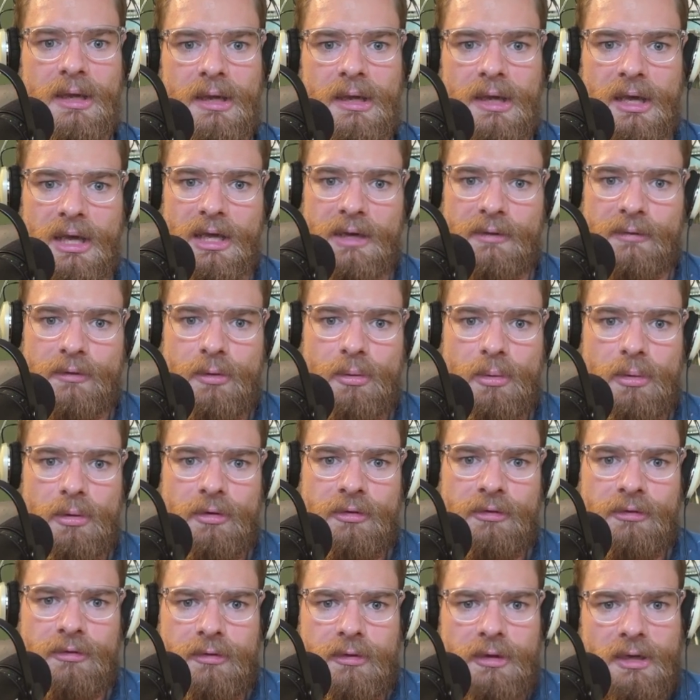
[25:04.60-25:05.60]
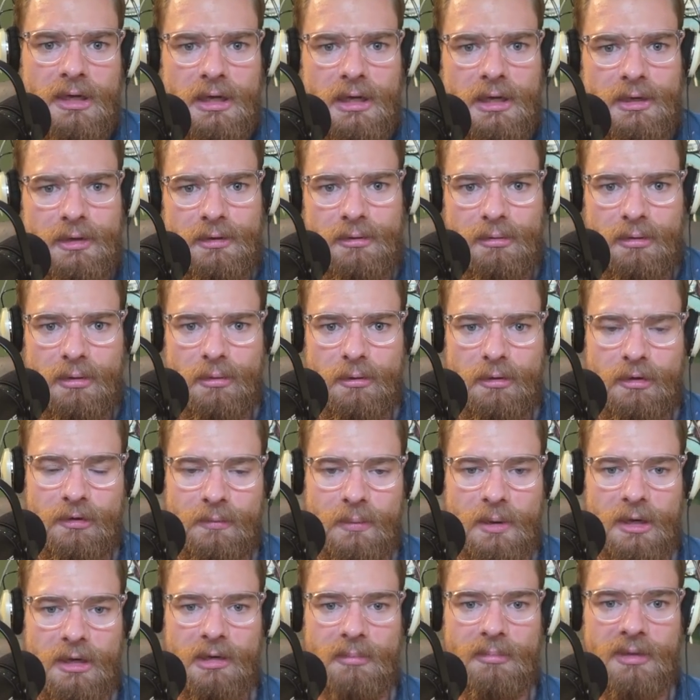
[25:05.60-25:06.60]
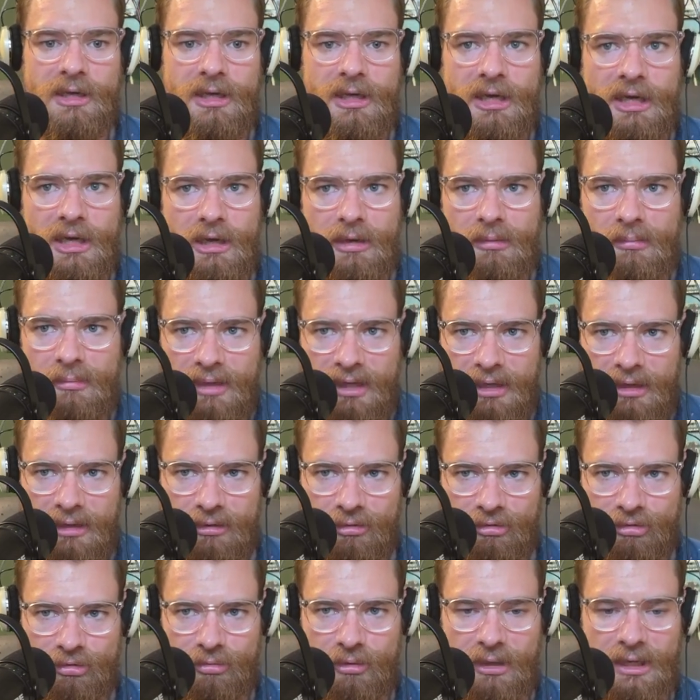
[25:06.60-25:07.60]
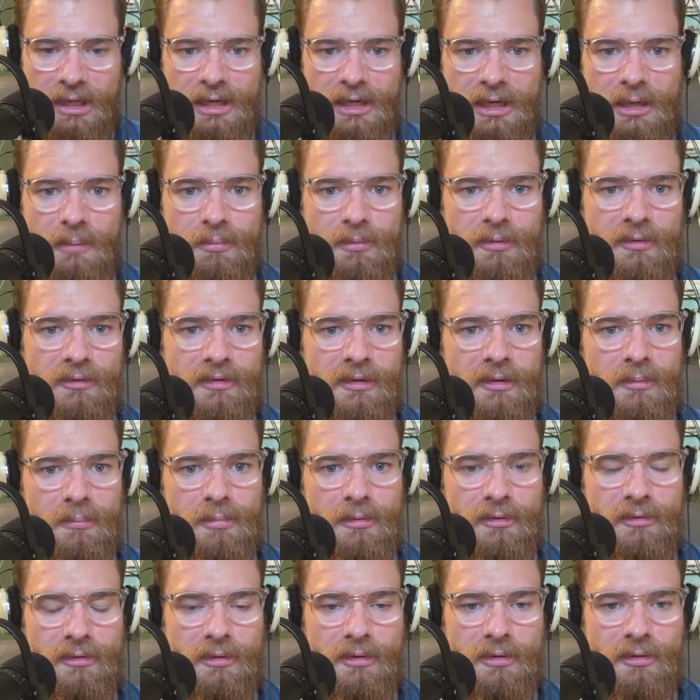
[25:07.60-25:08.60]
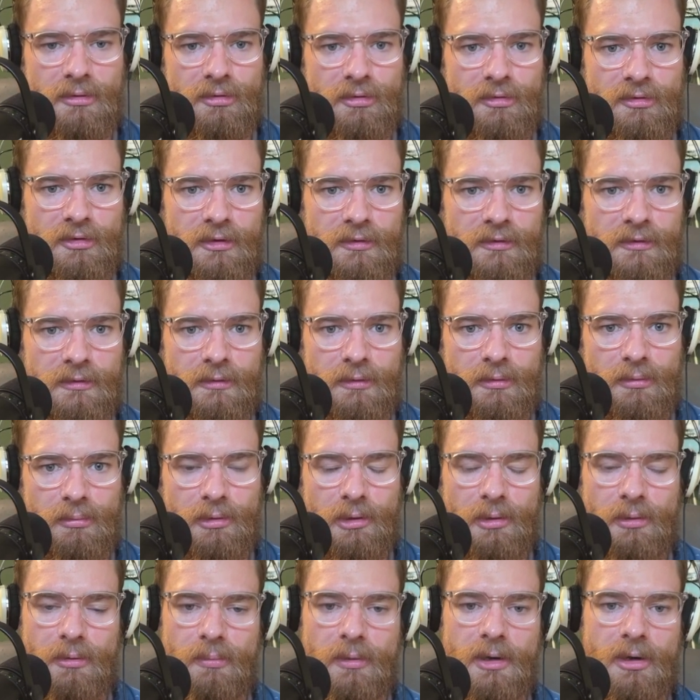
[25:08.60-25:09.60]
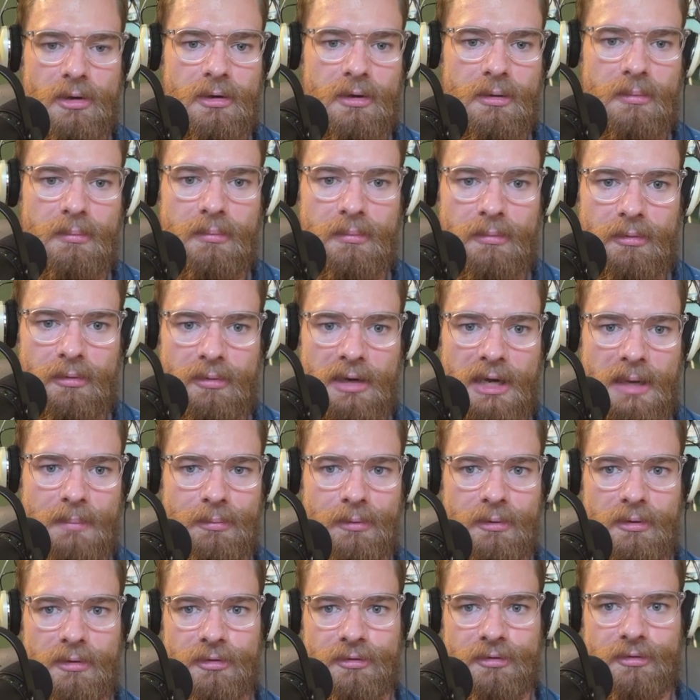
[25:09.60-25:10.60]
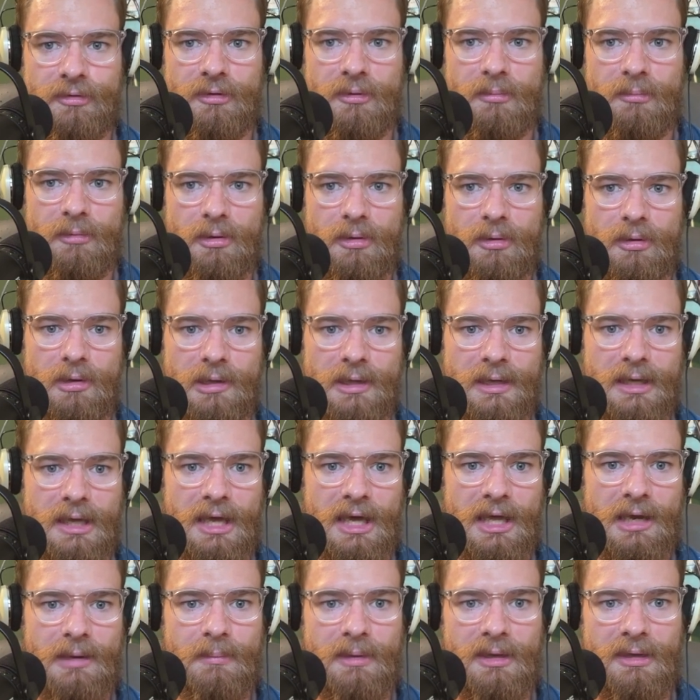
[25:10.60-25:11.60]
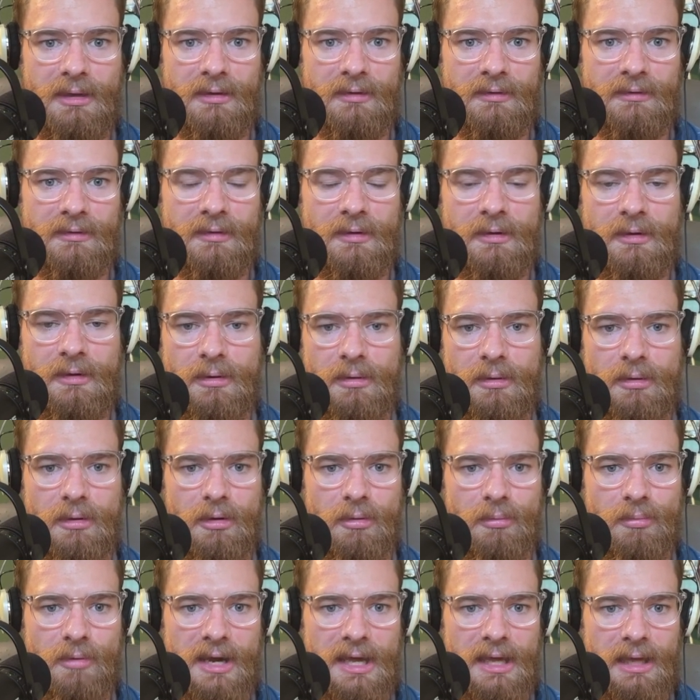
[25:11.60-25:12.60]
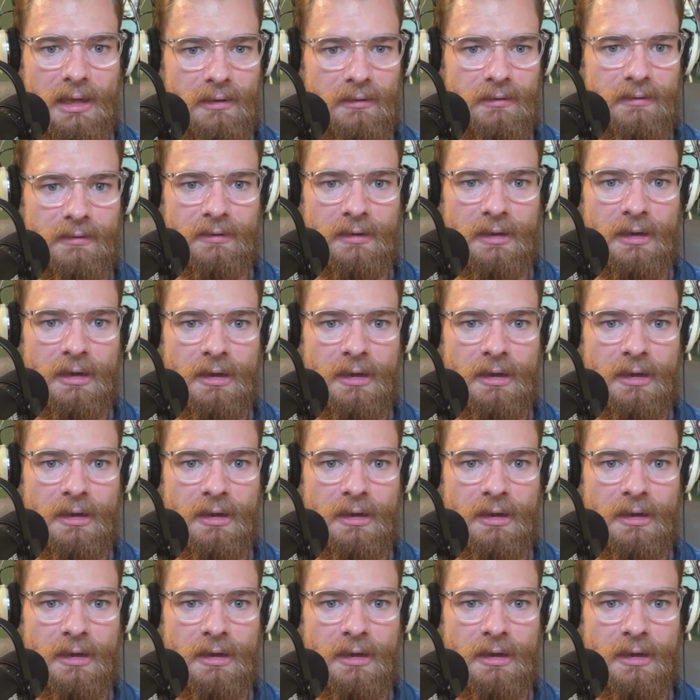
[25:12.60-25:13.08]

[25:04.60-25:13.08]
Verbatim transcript: And of course, uh, you're always welcome to come and train at Princeton Brazilian Jiu Jitsu. We welcome grapplers from all academies, all ranks,